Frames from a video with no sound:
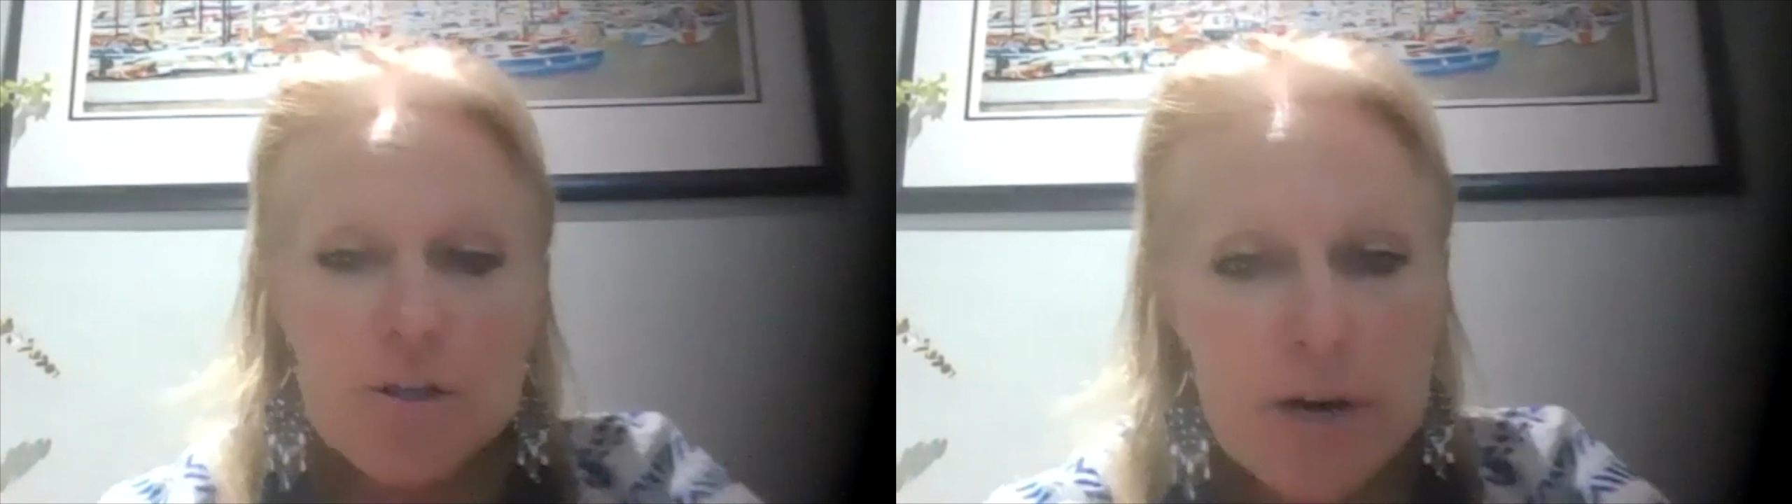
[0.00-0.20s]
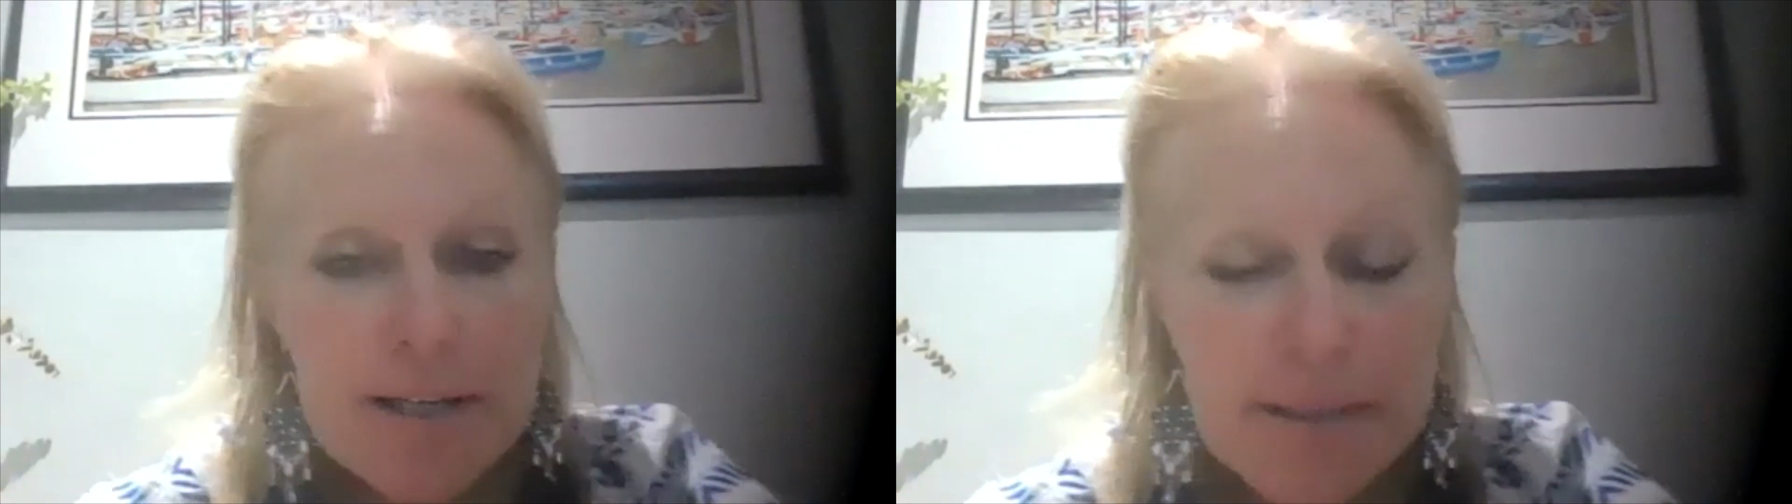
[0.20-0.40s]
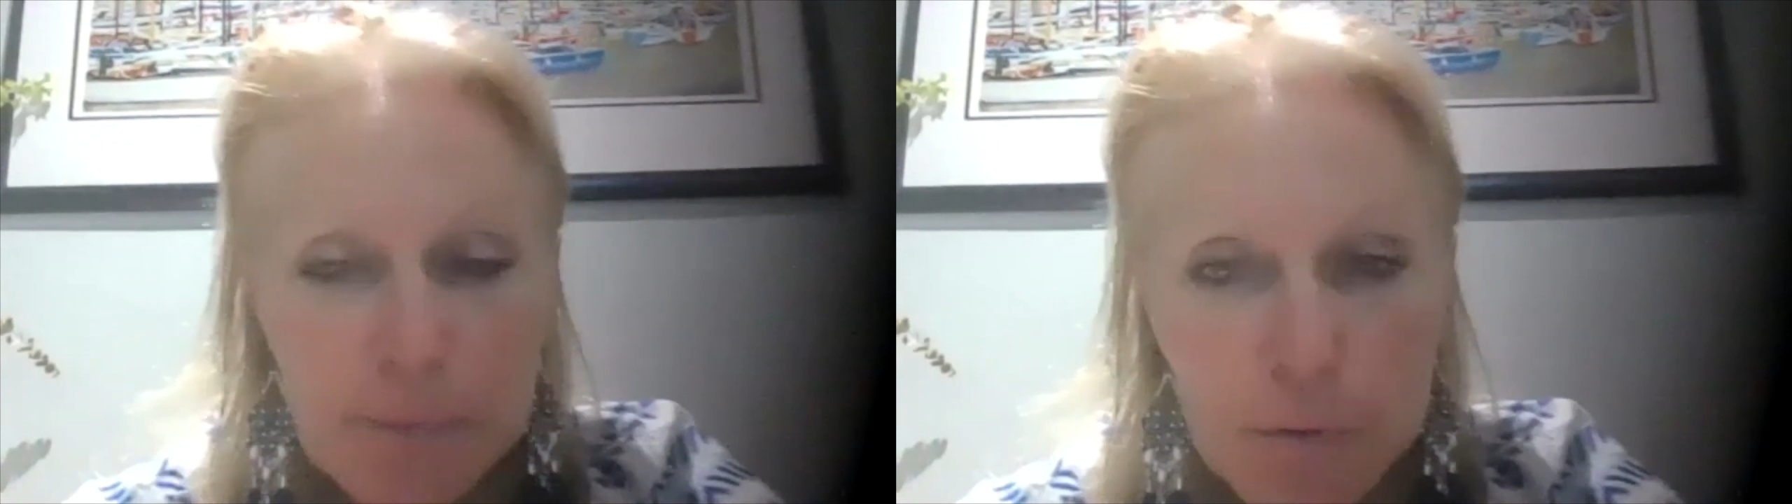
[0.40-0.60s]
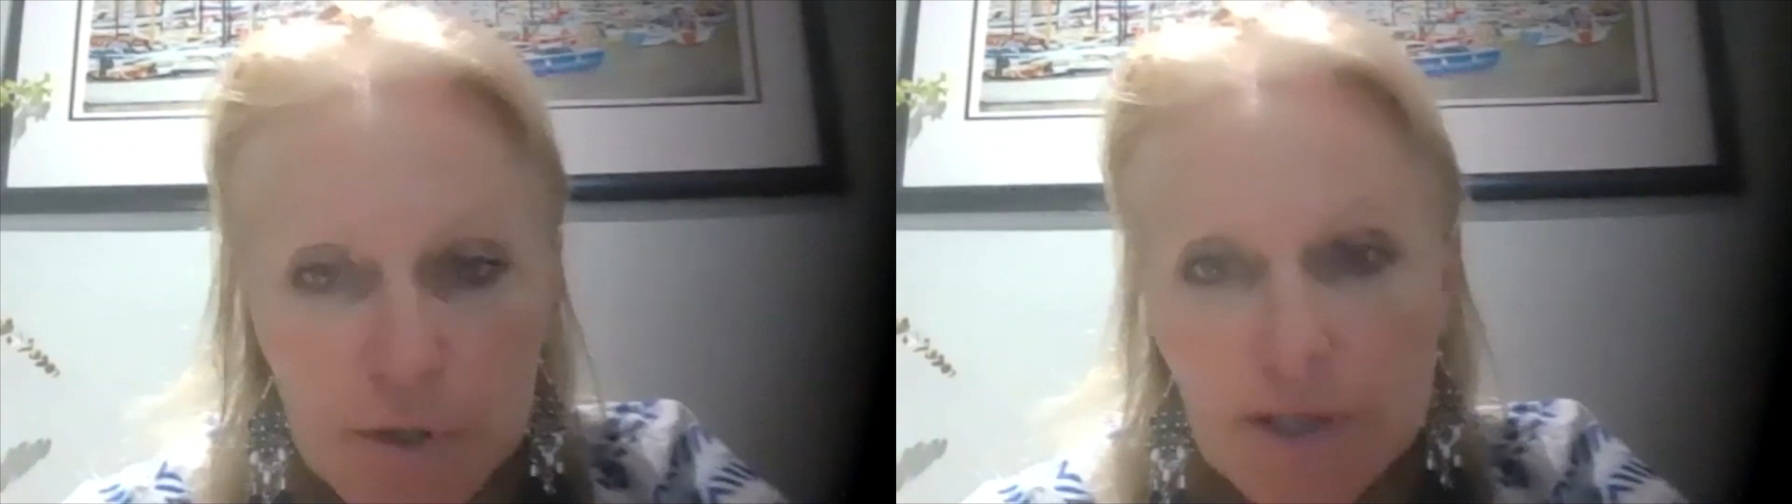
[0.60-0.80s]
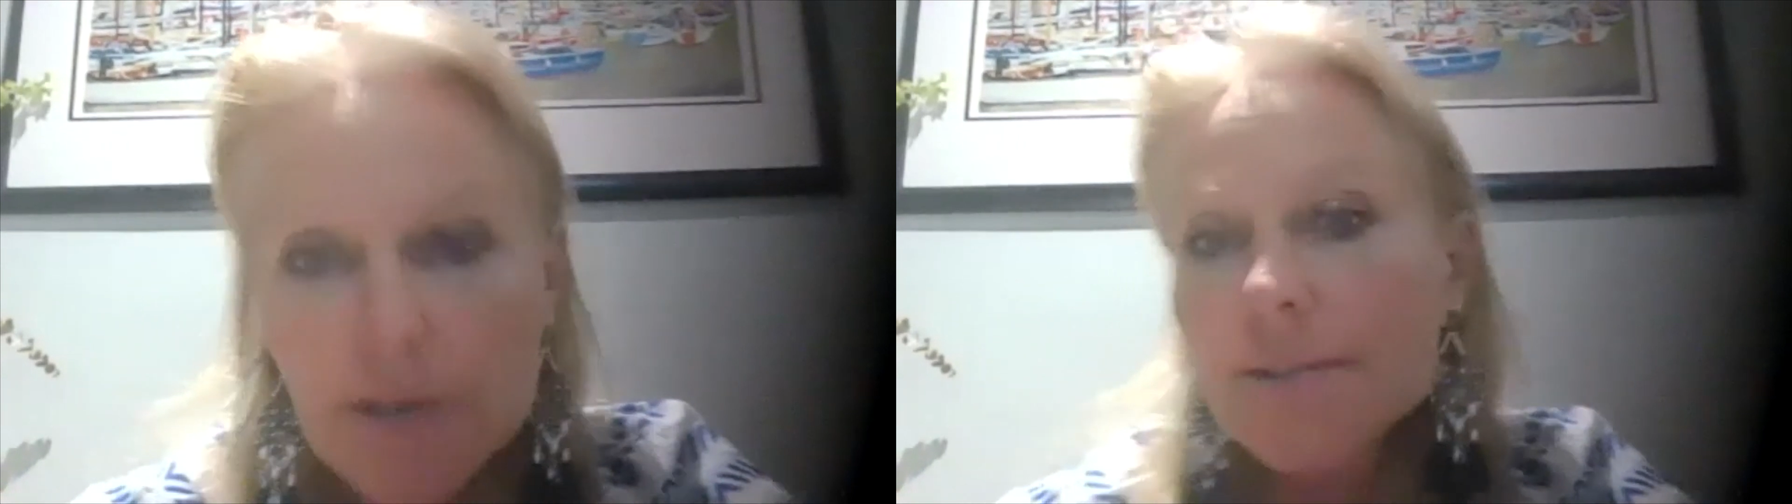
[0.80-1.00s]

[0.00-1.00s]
transporter.